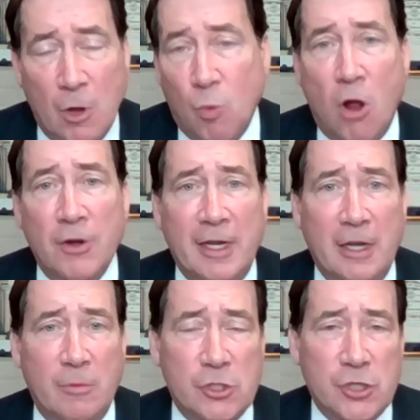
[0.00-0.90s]
We're all
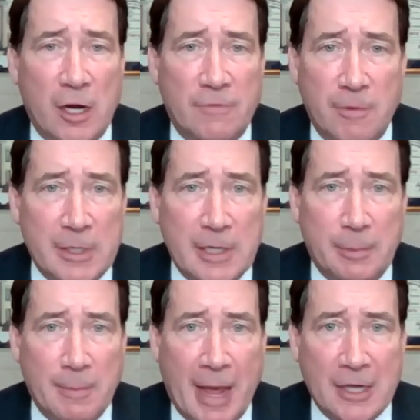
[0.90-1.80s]
dealing with China from a
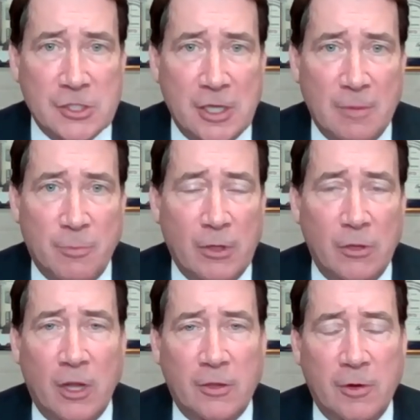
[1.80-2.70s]
diplomatic standpoint.
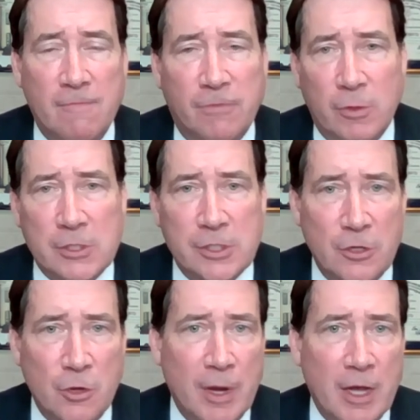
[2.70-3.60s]
Look at their influence in the
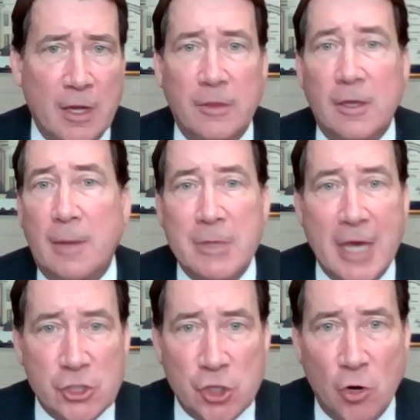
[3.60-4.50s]
UN and the
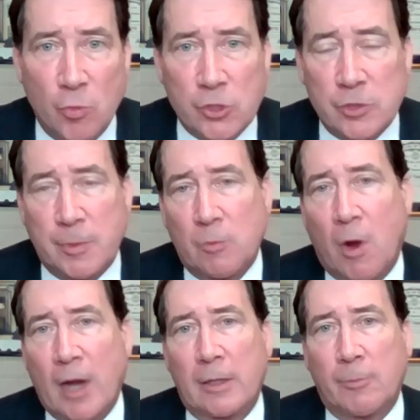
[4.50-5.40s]
WHO, which has been
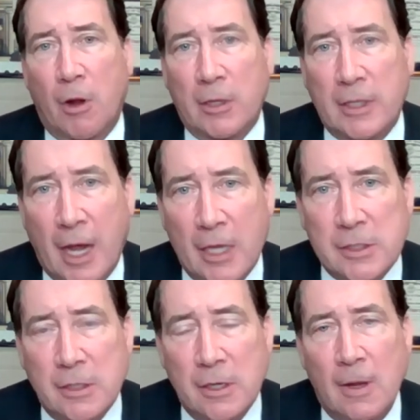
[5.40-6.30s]
widely
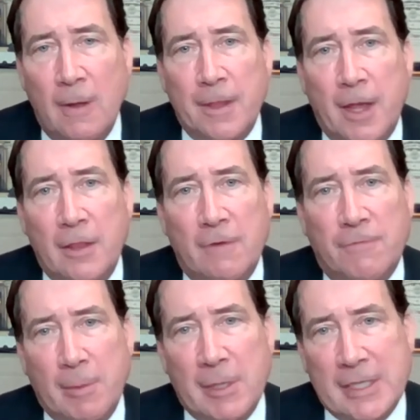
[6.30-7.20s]
broadcast. And then
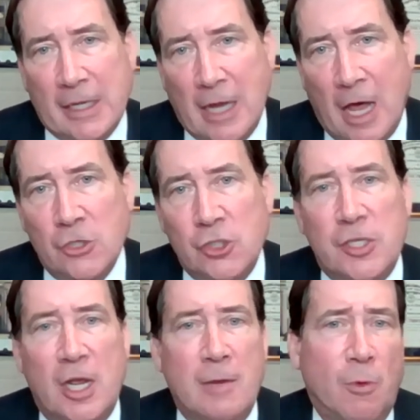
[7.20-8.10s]
from a technology
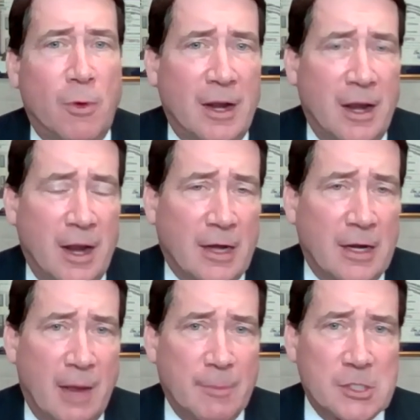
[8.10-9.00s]
standpoint and an
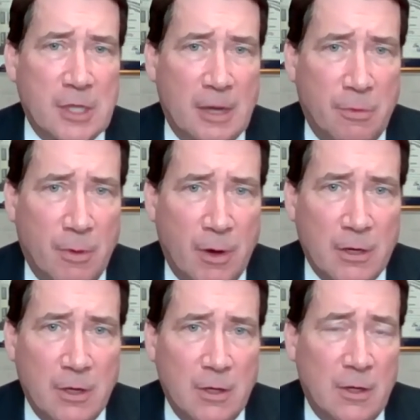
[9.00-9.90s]
economic standpoint,
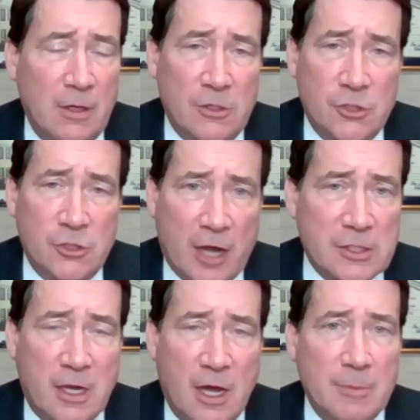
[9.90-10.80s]
you know, China's
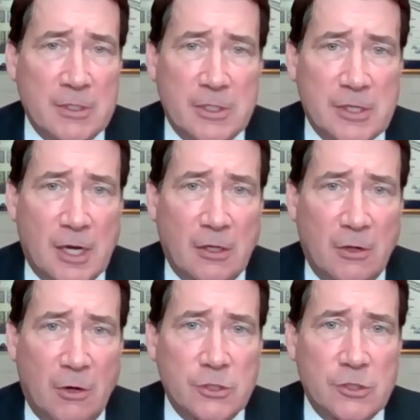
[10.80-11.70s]
economy is the second
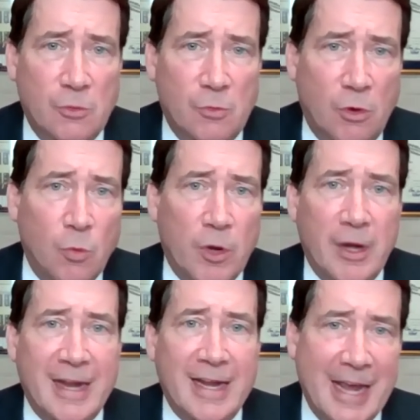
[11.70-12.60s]
largest in the world.
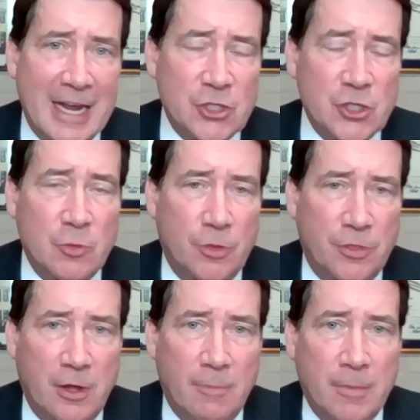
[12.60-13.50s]
We're engaging with
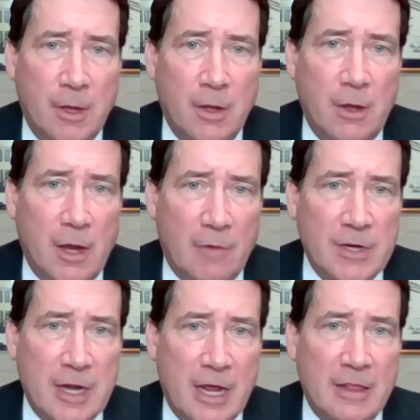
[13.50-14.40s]
them
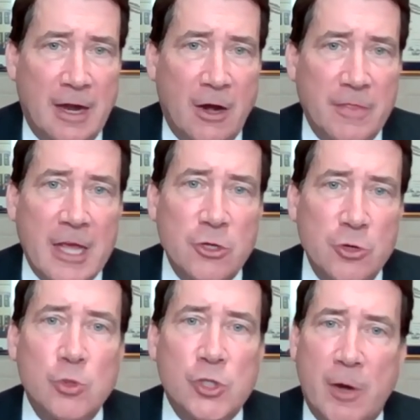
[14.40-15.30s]
every day there, and they
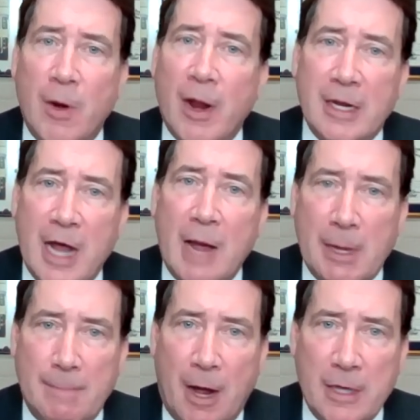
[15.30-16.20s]
use their
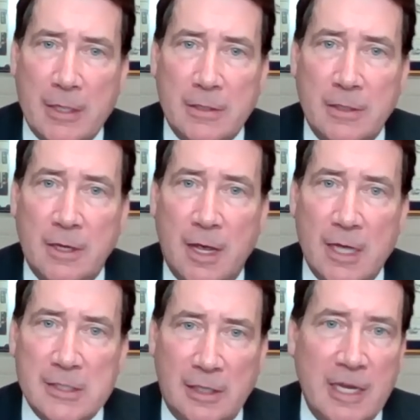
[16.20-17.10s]
economic might
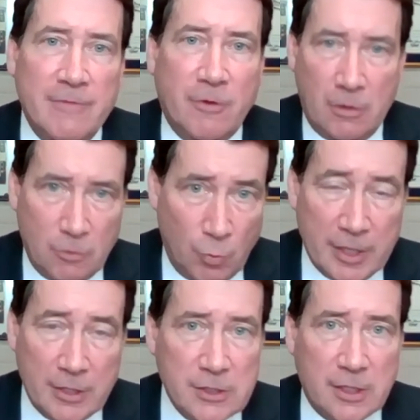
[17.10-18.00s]
as a lever,
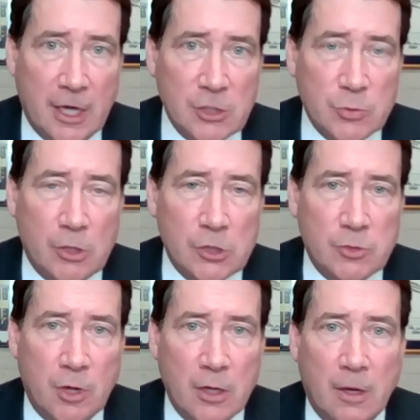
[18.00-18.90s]
witness the case with
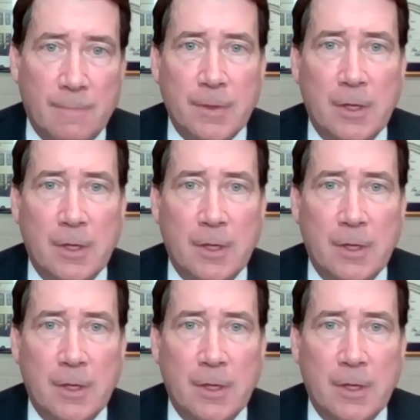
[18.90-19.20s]
Australia.